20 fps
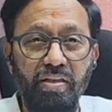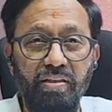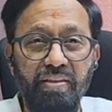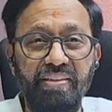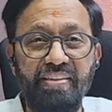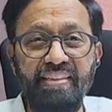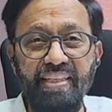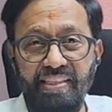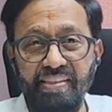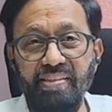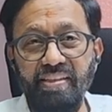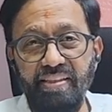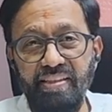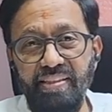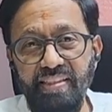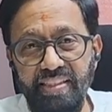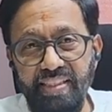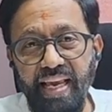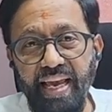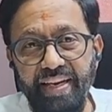desert
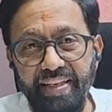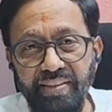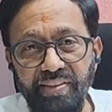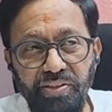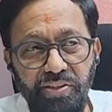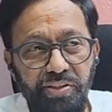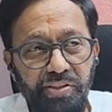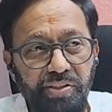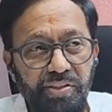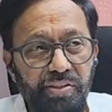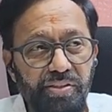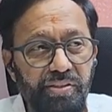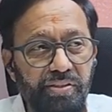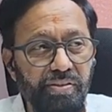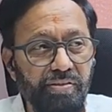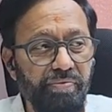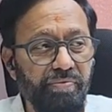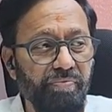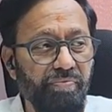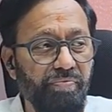sands.
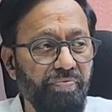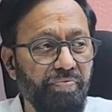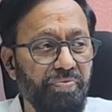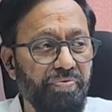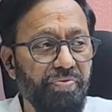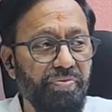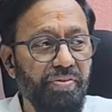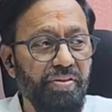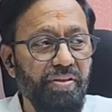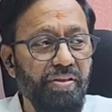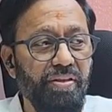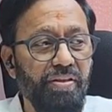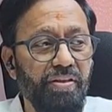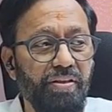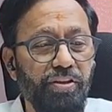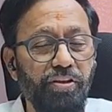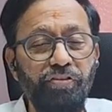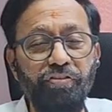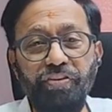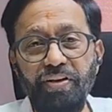
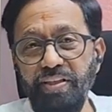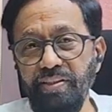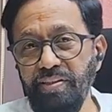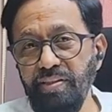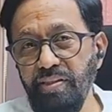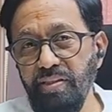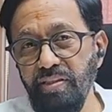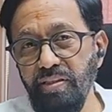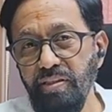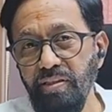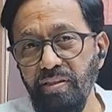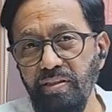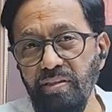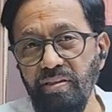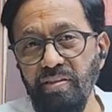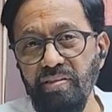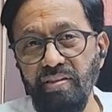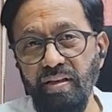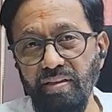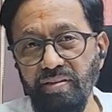The first
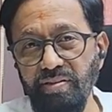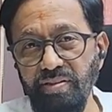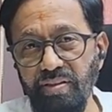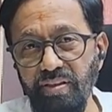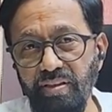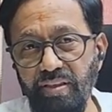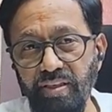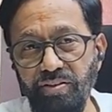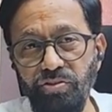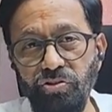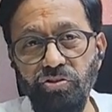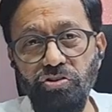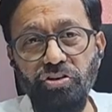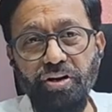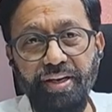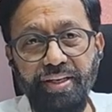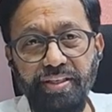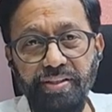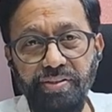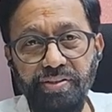disaster that
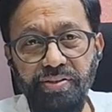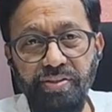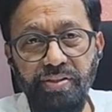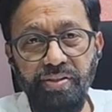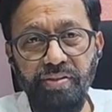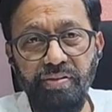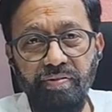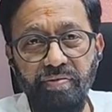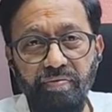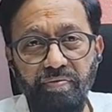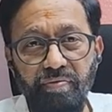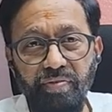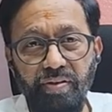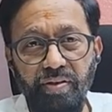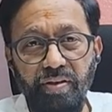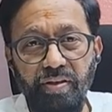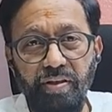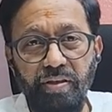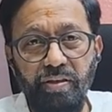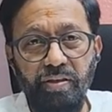strikes,
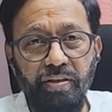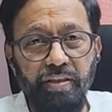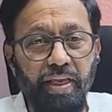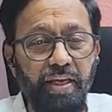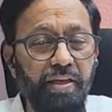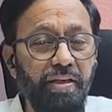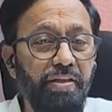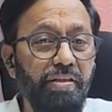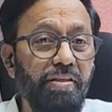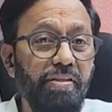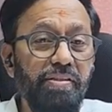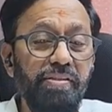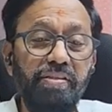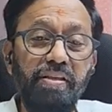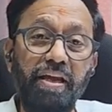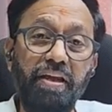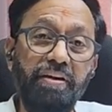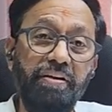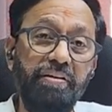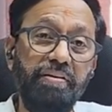there is
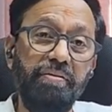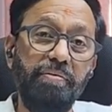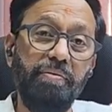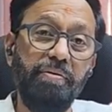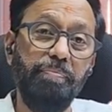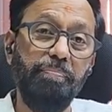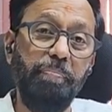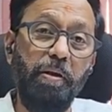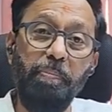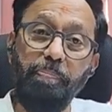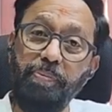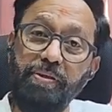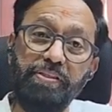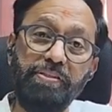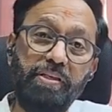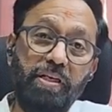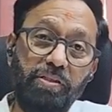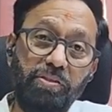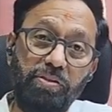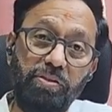their papers
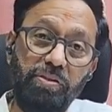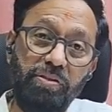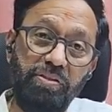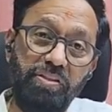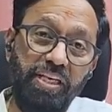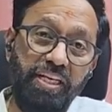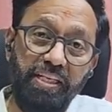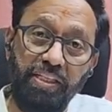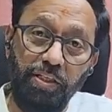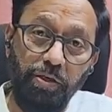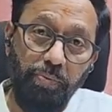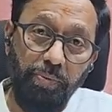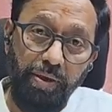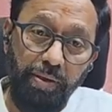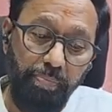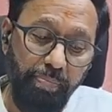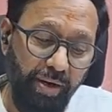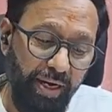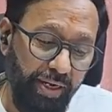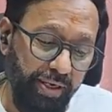are taken
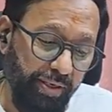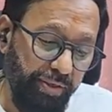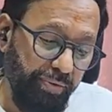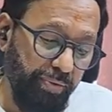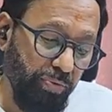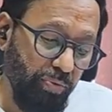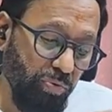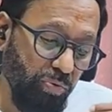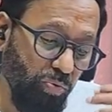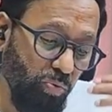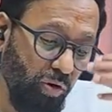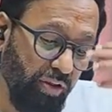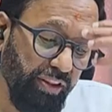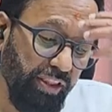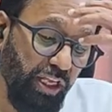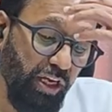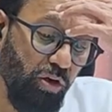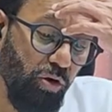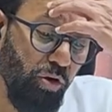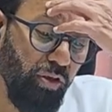away by what
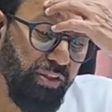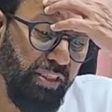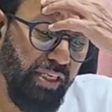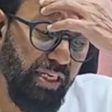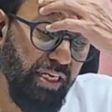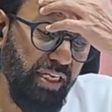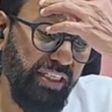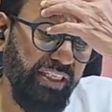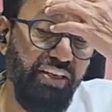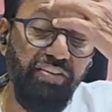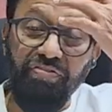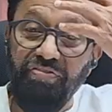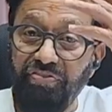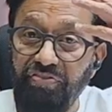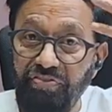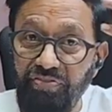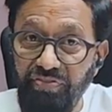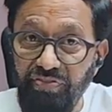they call the Caliph.